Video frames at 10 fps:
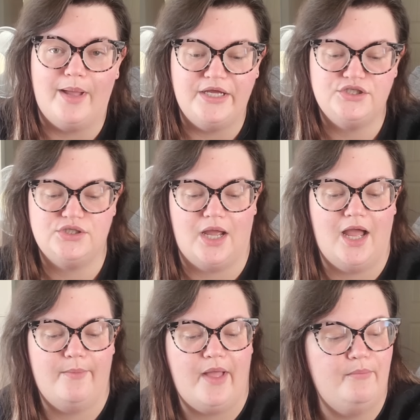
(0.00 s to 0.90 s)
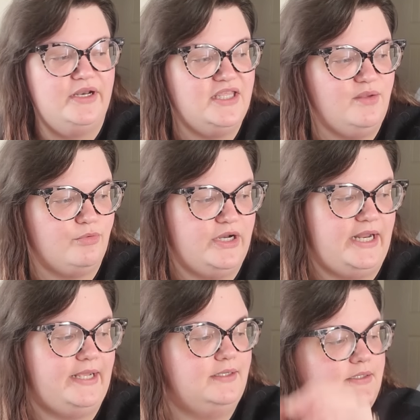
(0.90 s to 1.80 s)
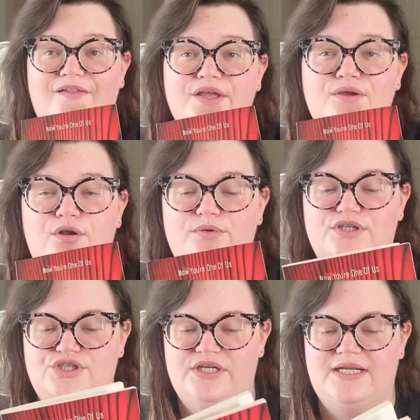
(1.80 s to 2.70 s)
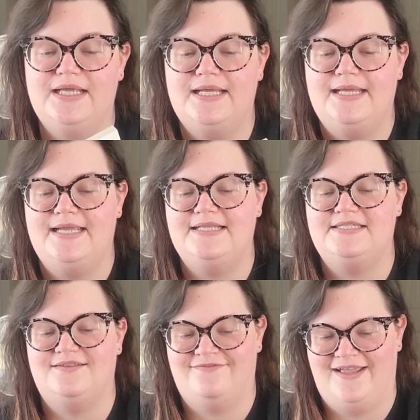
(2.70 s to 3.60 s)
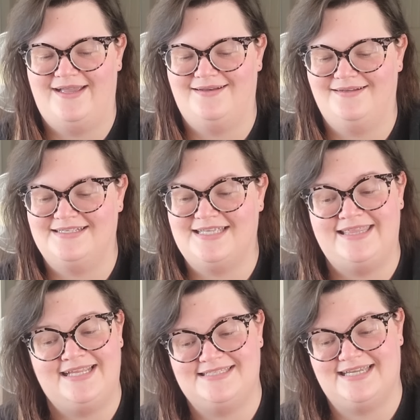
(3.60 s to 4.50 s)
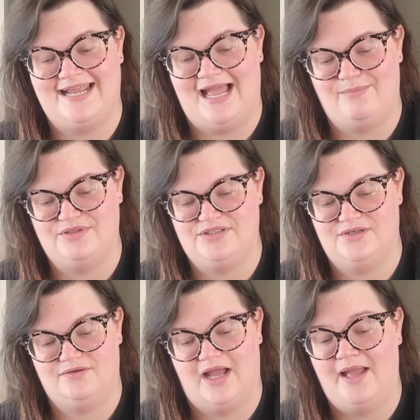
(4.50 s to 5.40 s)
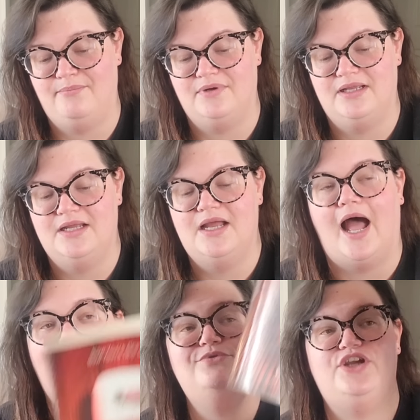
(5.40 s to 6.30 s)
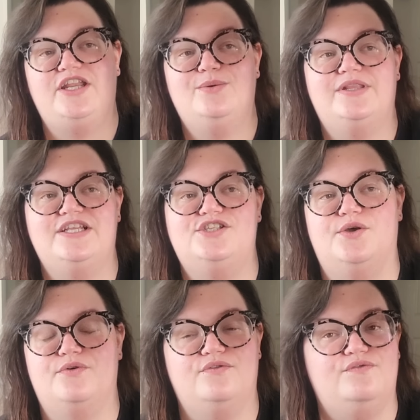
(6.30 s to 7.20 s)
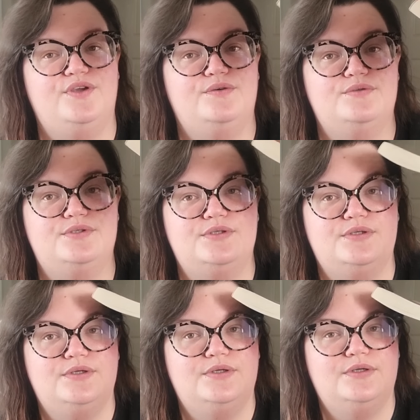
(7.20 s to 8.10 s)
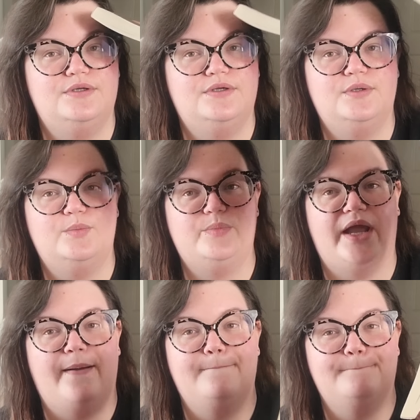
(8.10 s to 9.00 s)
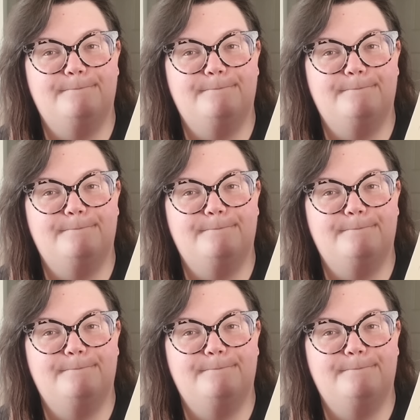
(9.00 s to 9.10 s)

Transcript: much. Um, I'm gonna keep reading. I'll let you know when this shit hits the fan because I think it's gonna happen soon. I'm I'm genuinely so confused. Yeah.